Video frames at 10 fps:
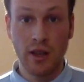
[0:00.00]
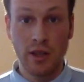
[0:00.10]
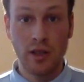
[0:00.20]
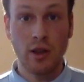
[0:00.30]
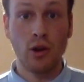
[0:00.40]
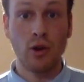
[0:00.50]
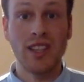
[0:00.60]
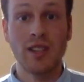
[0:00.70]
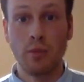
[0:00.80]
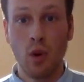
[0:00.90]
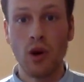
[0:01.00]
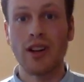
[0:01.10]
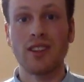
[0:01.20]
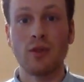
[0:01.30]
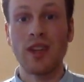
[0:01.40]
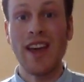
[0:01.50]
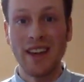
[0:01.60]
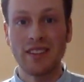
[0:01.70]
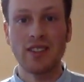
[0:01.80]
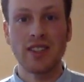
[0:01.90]
So it's important that we
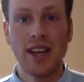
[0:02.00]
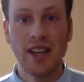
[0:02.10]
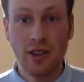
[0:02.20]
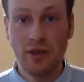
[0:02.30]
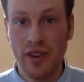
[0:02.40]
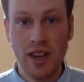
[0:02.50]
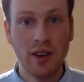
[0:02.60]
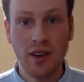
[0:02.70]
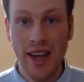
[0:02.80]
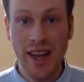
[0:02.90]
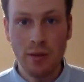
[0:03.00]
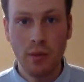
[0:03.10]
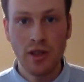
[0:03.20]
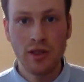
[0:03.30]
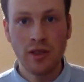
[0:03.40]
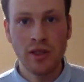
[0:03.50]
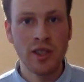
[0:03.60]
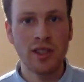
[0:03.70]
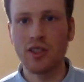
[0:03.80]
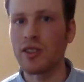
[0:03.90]
exercise our finger and hand
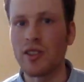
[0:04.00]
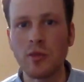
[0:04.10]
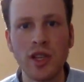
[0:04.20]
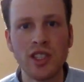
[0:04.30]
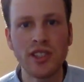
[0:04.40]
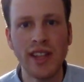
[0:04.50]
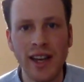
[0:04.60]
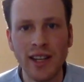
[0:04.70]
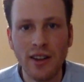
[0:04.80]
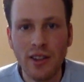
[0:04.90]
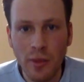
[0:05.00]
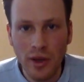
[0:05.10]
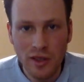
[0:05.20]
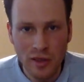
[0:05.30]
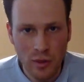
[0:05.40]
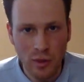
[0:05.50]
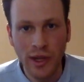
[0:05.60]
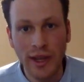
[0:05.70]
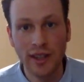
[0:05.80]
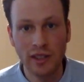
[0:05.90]
muscles just as much as any other muscles we
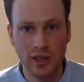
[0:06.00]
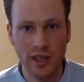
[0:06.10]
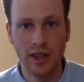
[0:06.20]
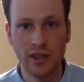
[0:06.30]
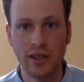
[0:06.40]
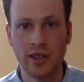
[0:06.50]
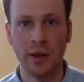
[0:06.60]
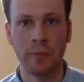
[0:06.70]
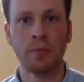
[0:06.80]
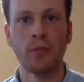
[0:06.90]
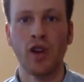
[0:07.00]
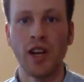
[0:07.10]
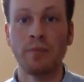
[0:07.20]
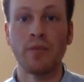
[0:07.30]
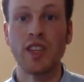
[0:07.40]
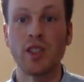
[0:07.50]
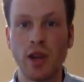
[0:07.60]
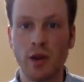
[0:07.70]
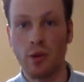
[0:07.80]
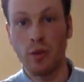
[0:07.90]
want to exercise, right? This
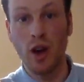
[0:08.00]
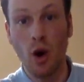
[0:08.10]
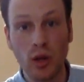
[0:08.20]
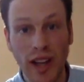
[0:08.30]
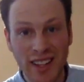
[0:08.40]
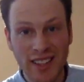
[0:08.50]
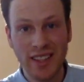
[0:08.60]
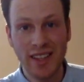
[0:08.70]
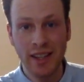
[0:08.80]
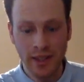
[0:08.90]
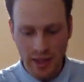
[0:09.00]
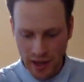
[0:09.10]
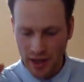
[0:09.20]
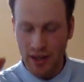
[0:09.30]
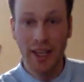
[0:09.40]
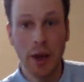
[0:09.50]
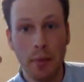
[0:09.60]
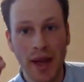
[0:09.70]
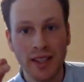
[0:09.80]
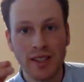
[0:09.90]
way, when we hold on to things like a
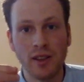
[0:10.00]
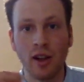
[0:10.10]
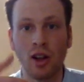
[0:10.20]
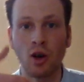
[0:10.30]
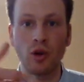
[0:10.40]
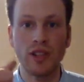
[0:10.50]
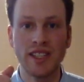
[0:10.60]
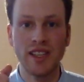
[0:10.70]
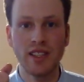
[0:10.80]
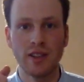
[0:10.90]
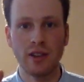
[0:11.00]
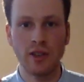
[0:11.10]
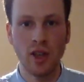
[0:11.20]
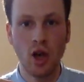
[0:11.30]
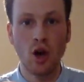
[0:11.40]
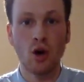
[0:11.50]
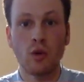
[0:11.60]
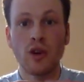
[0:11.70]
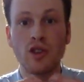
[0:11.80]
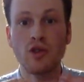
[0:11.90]
pencil or scissors, or
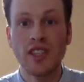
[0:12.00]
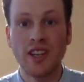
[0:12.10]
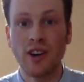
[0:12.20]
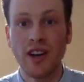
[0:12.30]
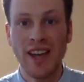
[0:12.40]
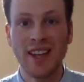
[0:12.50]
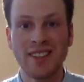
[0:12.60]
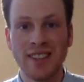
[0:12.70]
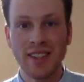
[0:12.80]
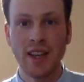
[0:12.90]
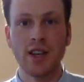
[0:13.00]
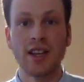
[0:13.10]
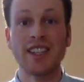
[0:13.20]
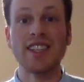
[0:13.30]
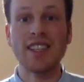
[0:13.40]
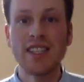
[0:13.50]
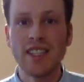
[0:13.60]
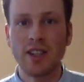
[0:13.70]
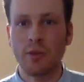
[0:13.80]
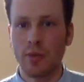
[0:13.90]
we're using our hands, it's
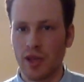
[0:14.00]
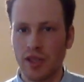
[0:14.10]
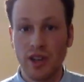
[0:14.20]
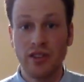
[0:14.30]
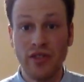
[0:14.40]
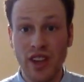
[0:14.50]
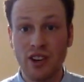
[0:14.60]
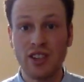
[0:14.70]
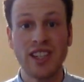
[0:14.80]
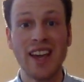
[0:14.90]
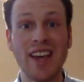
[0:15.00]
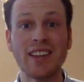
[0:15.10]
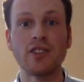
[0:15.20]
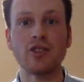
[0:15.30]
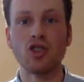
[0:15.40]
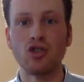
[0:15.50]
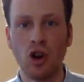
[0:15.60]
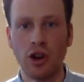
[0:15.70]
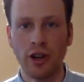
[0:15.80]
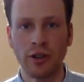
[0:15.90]
easier because our fingers and hands are
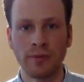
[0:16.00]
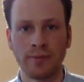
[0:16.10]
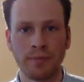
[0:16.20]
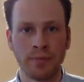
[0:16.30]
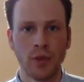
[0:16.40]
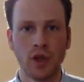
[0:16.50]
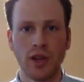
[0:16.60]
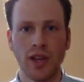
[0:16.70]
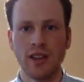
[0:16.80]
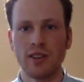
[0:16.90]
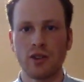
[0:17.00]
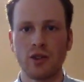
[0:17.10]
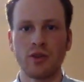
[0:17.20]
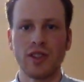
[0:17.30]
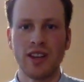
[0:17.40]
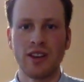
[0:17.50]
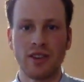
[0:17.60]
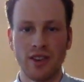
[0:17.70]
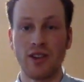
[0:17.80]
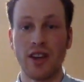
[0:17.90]
stronger, okay? So
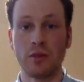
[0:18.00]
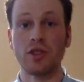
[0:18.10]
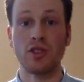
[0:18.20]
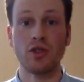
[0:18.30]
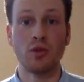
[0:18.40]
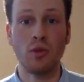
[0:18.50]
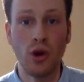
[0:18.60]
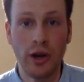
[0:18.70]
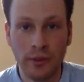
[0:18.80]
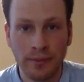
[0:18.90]
they're able to do more.